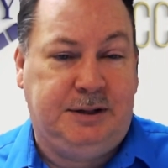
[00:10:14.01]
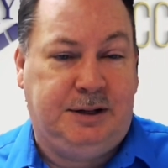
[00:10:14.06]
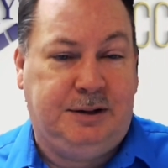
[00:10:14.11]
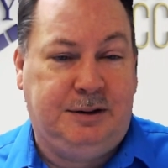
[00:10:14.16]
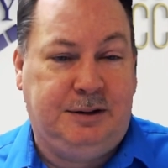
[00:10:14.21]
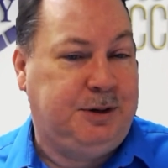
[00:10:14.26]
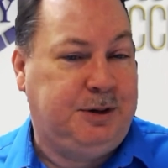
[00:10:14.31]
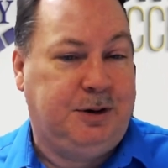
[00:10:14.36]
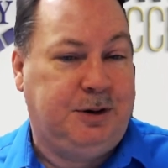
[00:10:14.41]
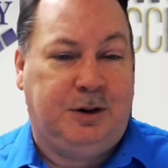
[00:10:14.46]

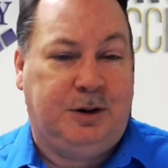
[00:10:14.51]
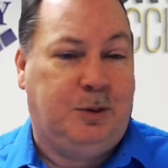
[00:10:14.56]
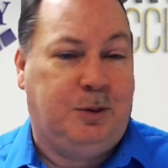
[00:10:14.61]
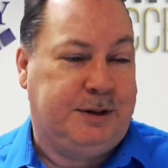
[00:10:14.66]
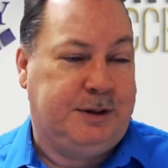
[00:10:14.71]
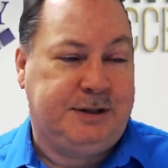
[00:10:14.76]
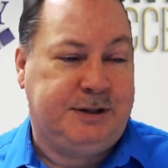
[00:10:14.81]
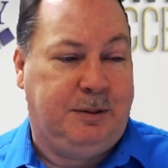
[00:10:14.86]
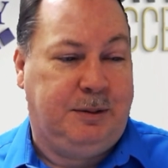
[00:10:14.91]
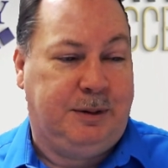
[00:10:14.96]
Sometimes you don't
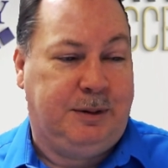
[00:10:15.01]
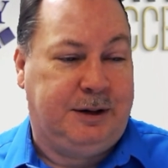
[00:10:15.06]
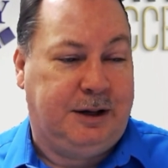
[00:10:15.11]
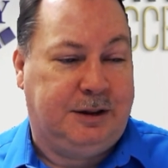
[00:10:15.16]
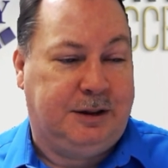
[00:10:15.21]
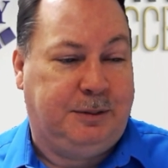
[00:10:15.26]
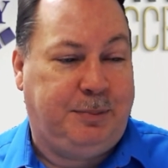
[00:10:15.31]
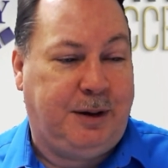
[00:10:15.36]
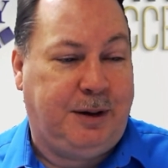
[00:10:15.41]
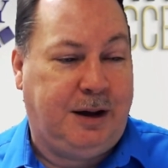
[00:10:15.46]
know what's coming
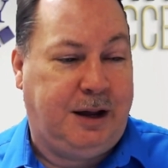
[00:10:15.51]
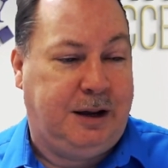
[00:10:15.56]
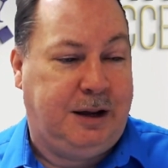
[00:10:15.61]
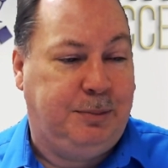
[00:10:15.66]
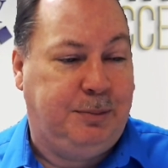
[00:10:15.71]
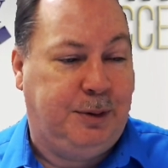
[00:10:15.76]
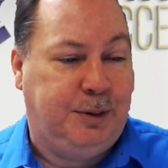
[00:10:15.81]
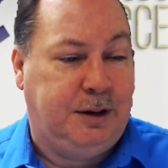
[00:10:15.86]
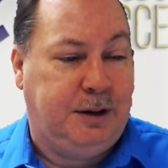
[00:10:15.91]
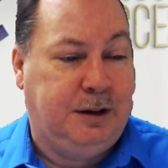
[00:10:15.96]
down the
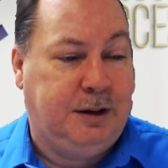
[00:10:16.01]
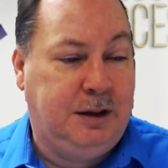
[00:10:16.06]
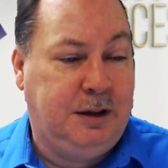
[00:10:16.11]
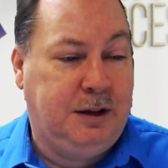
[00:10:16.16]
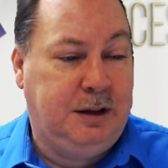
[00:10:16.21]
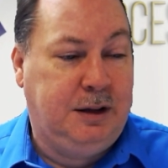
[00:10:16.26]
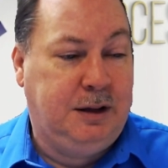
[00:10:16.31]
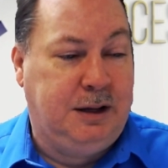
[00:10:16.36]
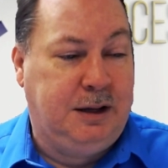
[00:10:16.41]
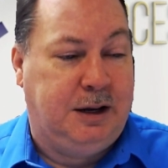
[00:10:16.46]
pike, but